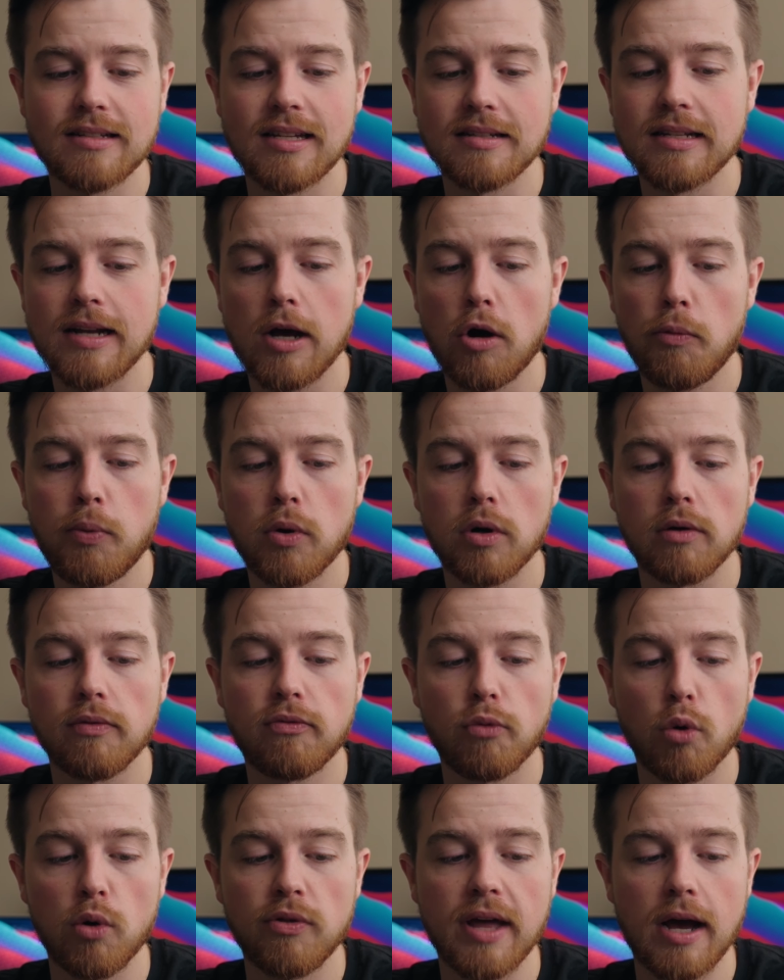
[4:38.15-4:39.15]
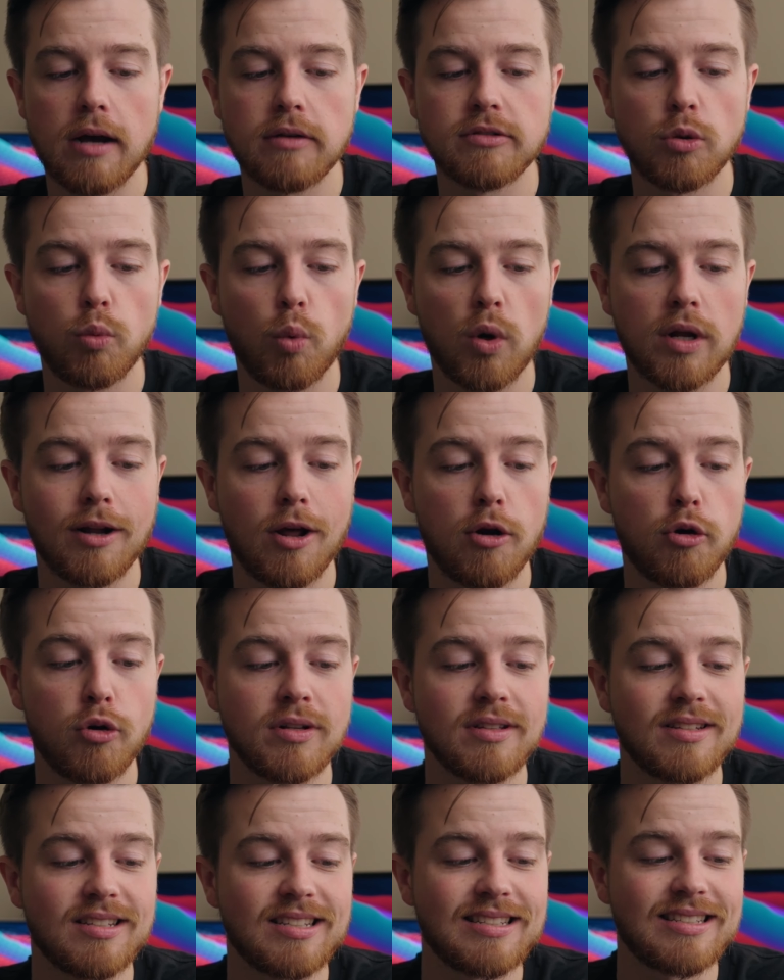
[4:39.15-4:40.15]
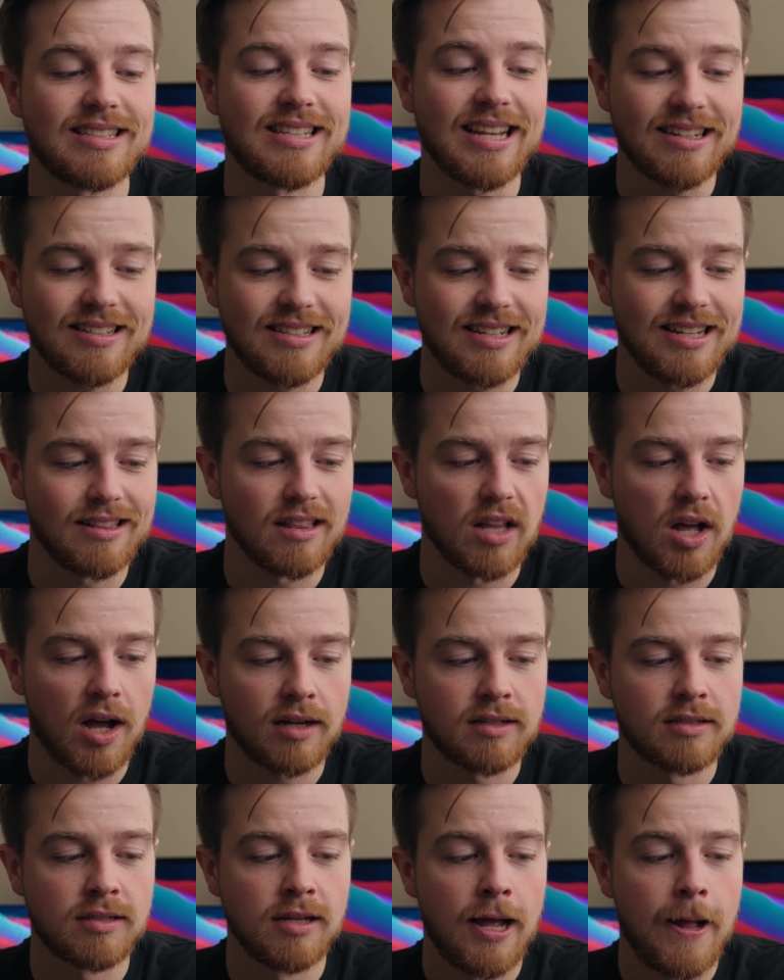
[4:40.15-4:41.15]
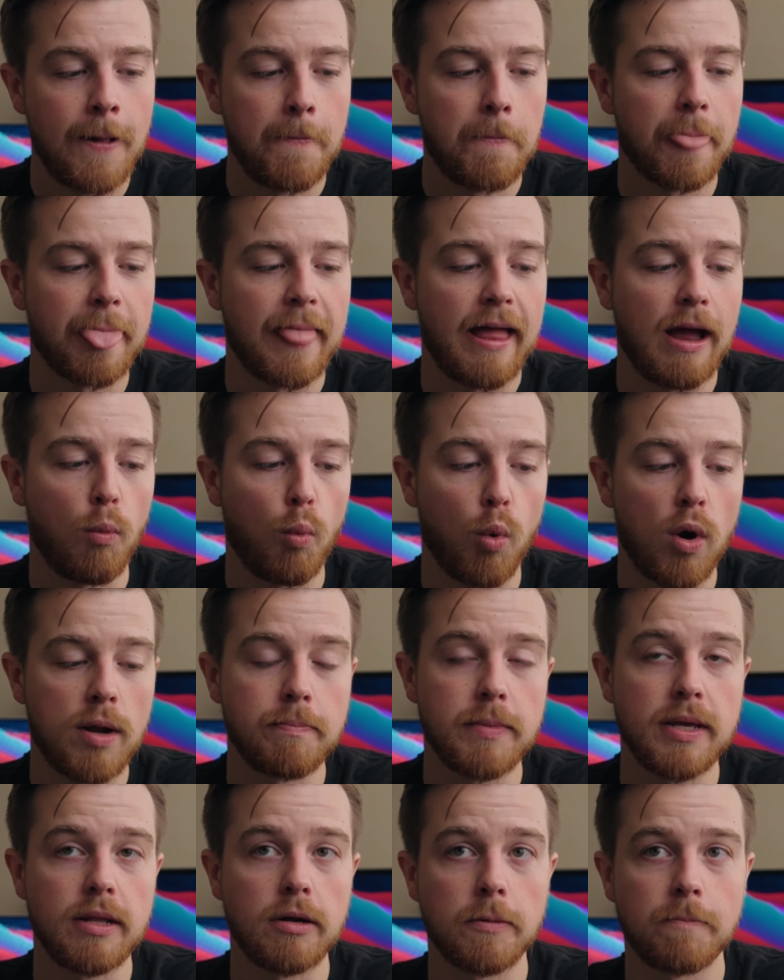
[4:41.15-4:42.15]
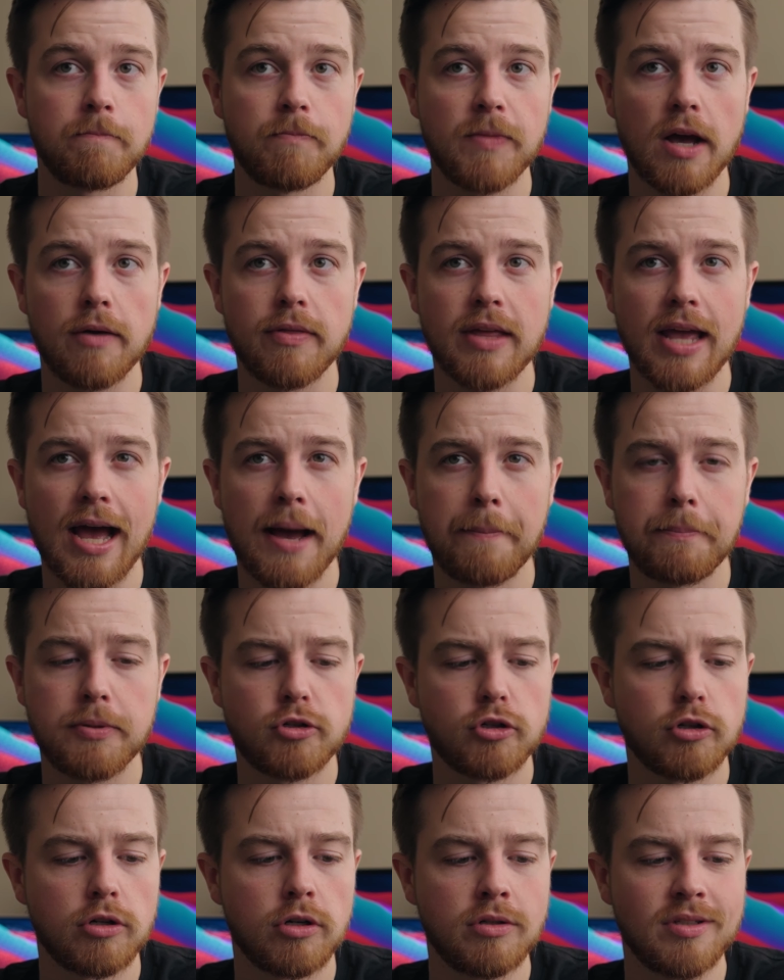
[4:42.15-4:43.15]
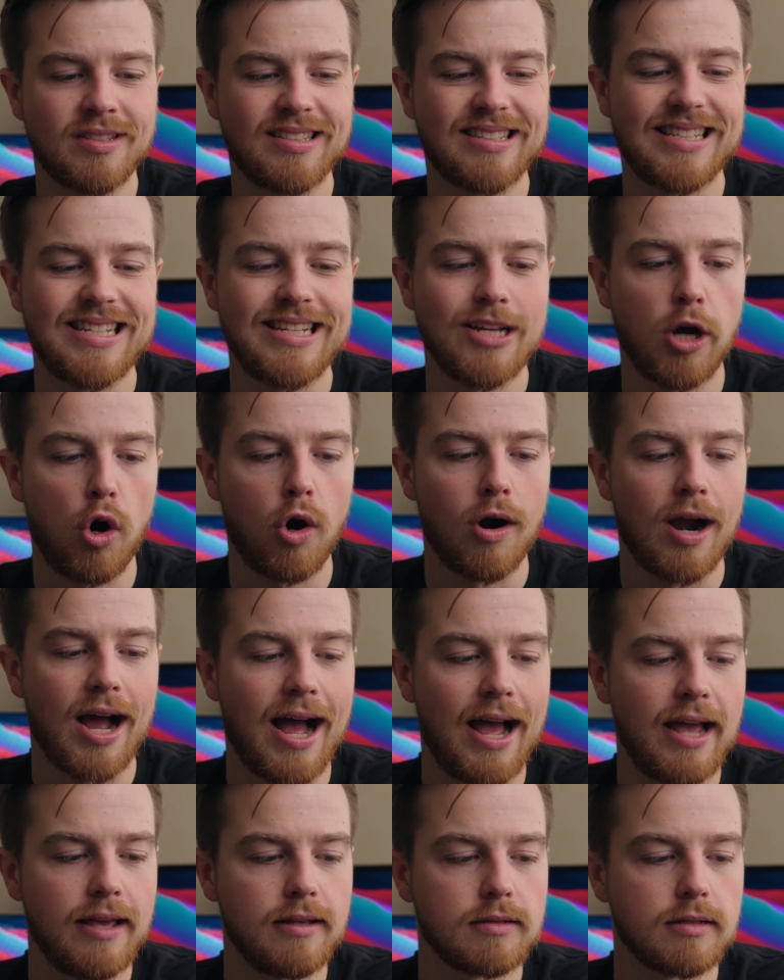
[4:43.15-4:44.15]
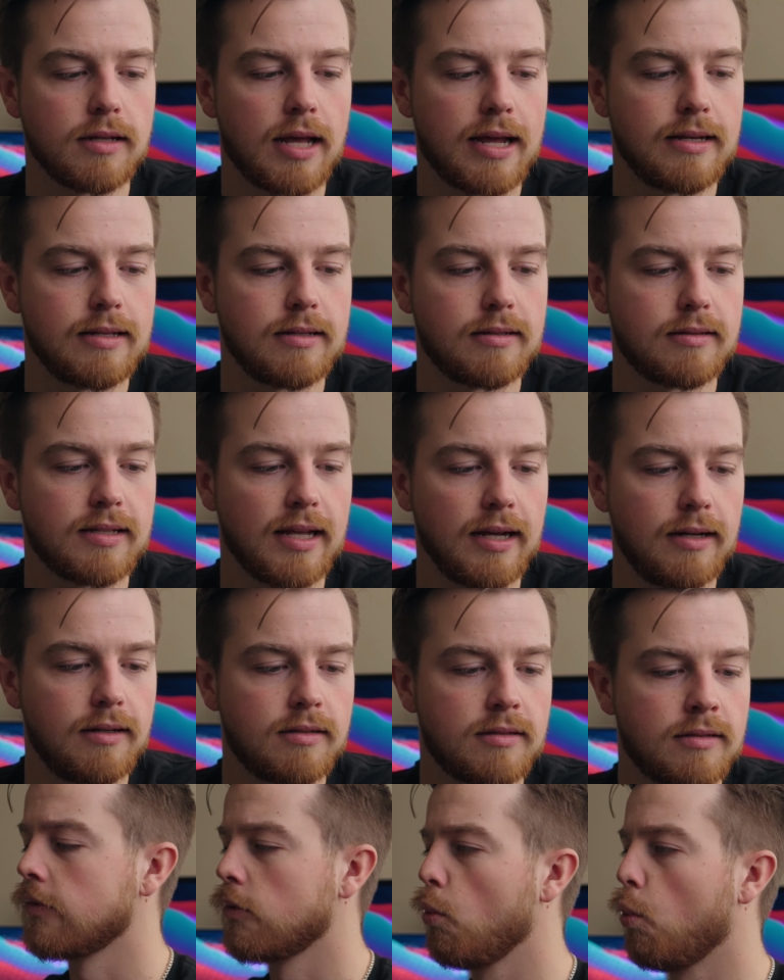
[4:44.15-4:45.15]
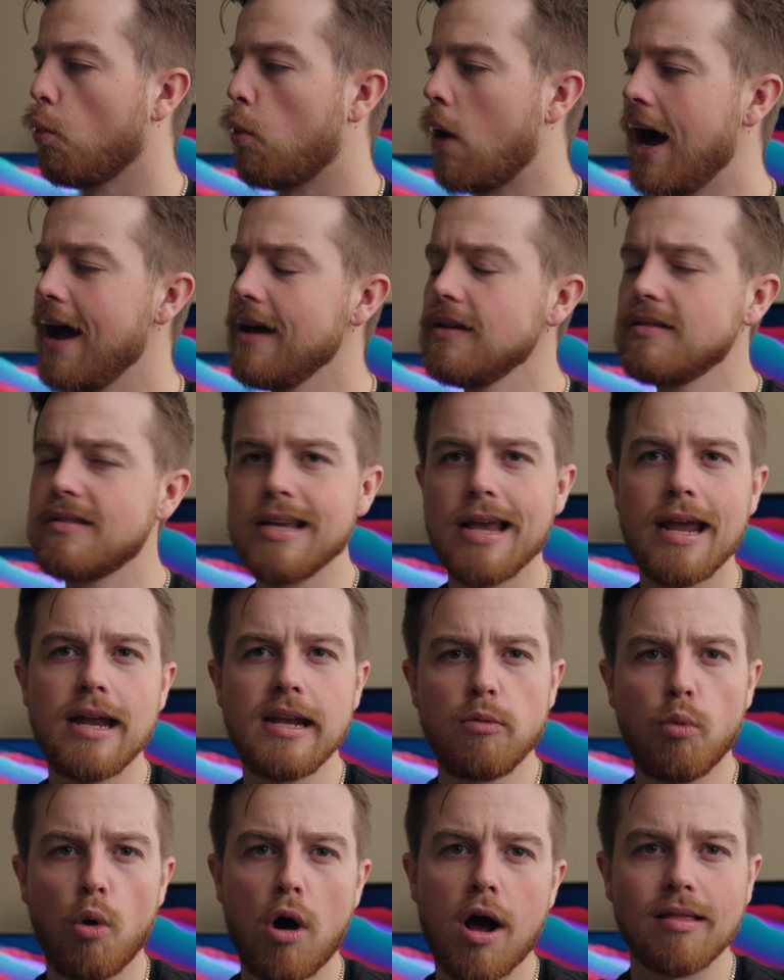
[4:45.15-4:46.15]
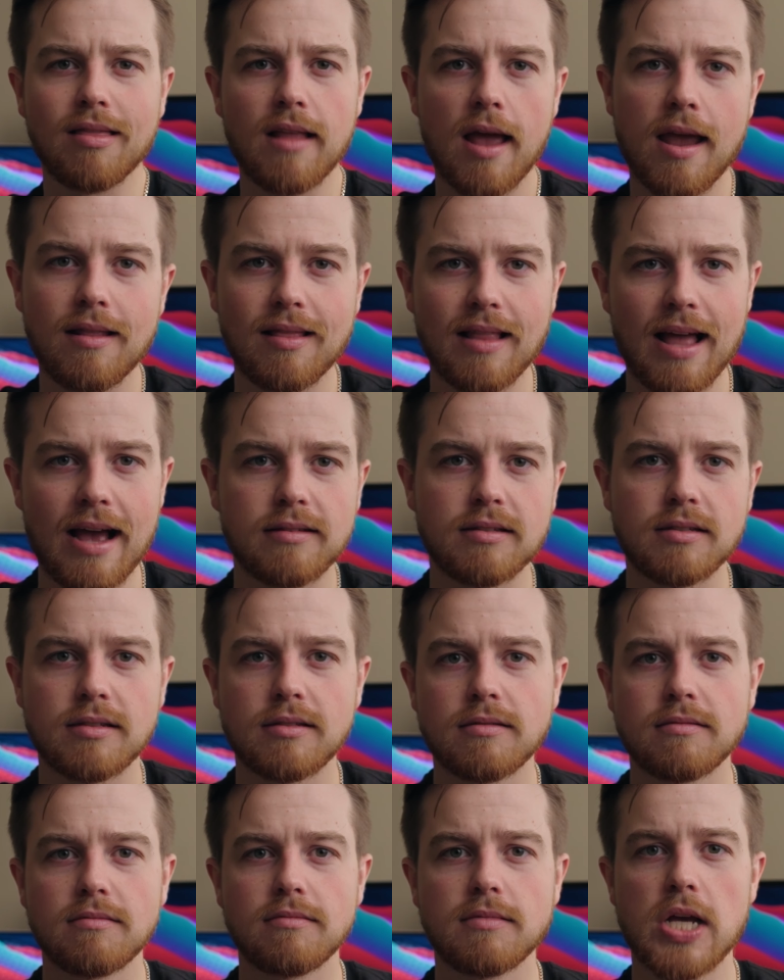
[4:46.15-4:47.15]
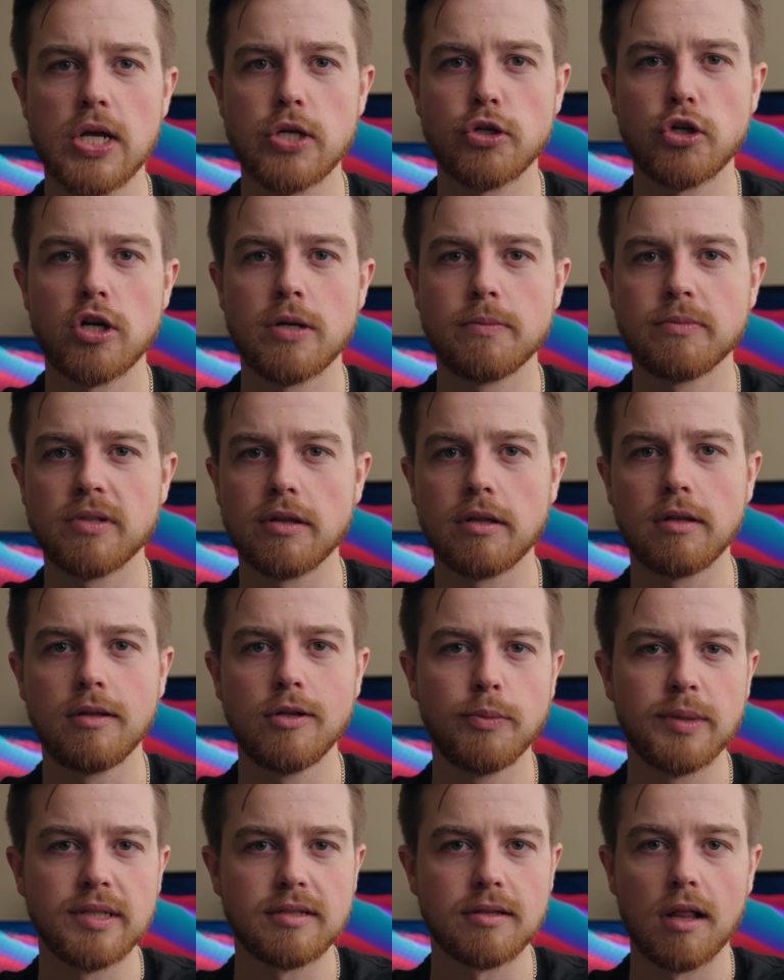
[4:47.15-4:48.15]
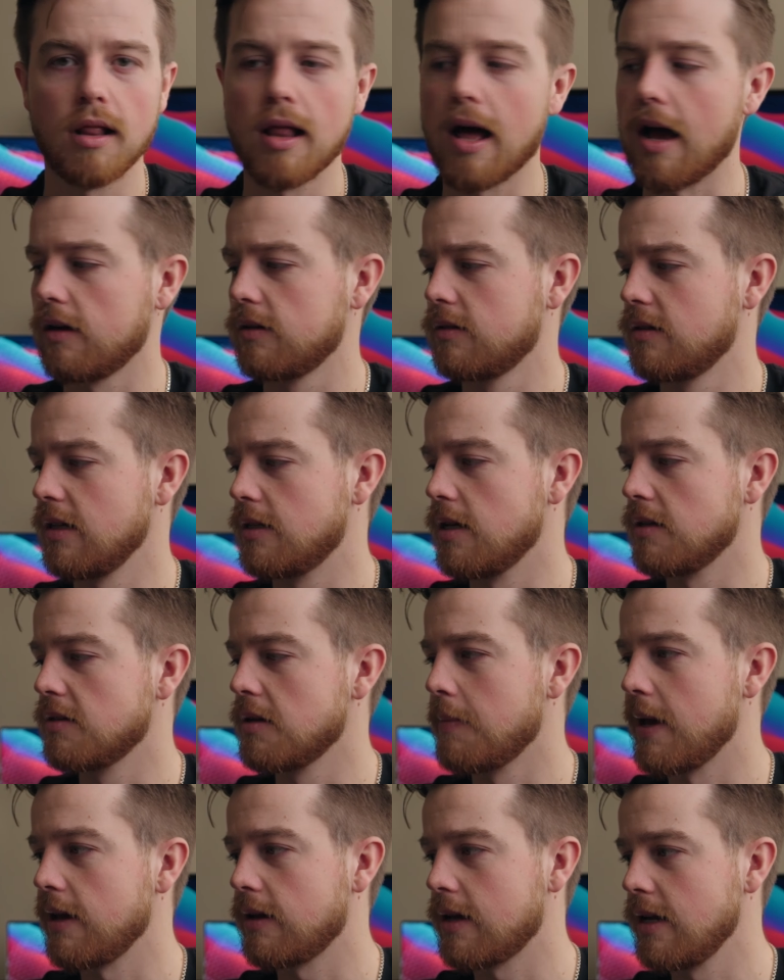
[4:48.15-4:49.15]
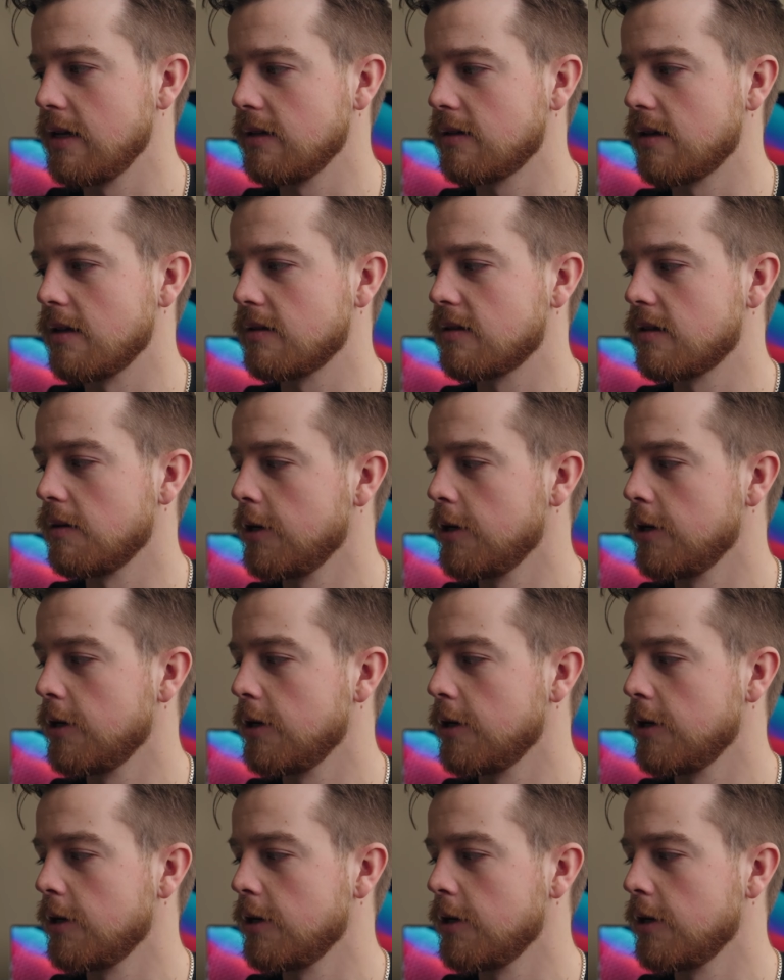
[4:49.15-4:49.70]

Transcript: has an output of 4,160 lux at 1 meter. Now the Aperture's CRI is 96. Why is the 80-watt light less in terms of the lumens of the Lux. It doesn't make any sense to